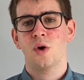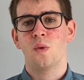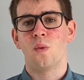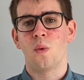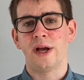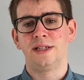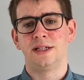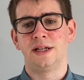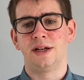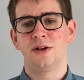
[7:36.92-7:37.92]

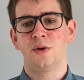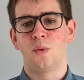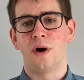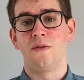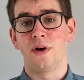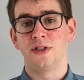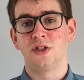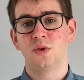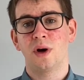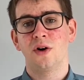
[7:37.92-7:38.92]
Waiting well,
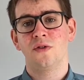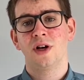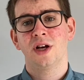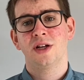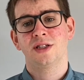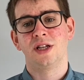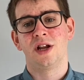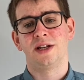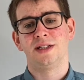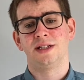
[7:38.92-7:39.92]
verses 12 to
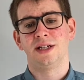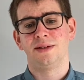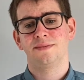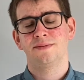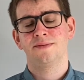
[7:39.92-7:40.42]
19.